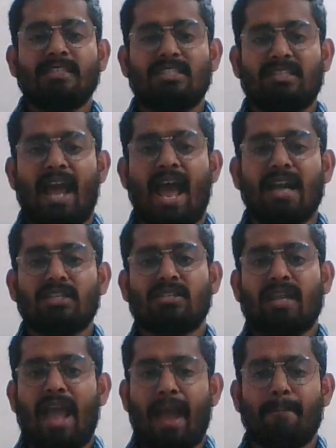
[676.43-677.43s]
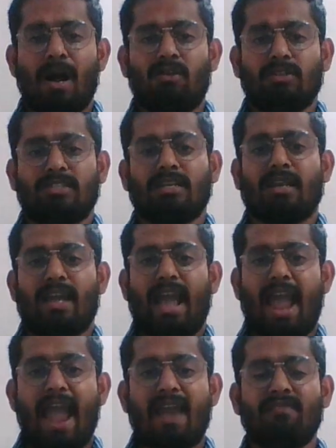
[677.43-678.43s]
tax amount
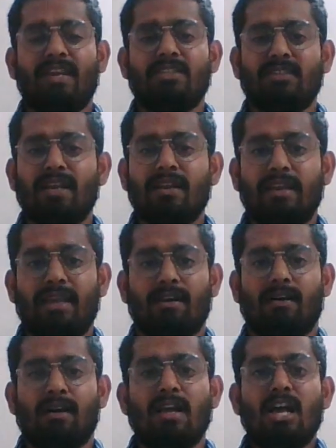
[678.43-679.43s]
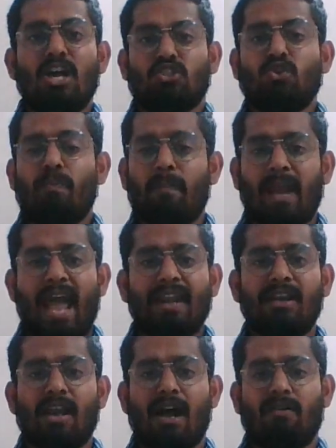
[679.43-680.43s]
every single year to plan
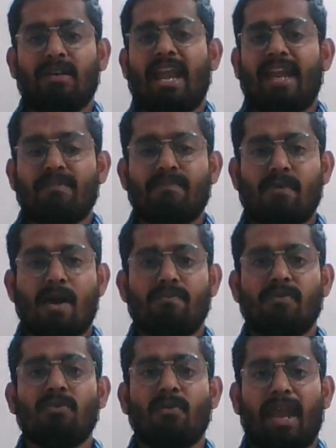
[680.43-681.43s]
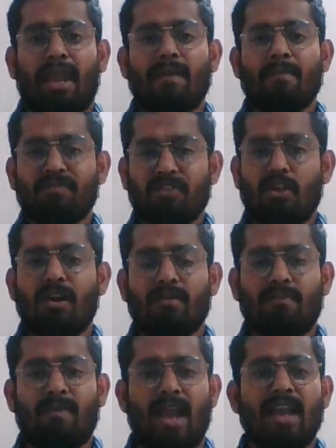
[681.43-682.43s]
it out in a proper way. You gotta
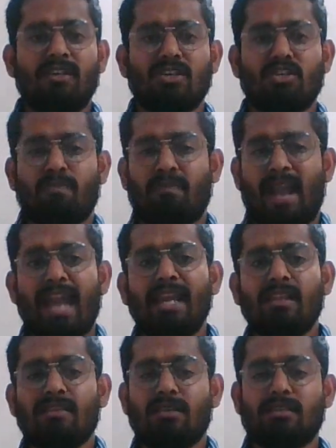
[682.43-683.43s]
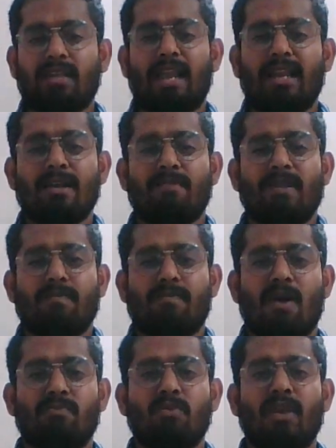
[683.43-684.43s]
planning this income in a
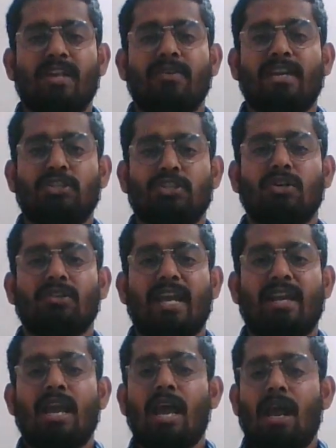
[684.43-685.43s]
proper way to ensure that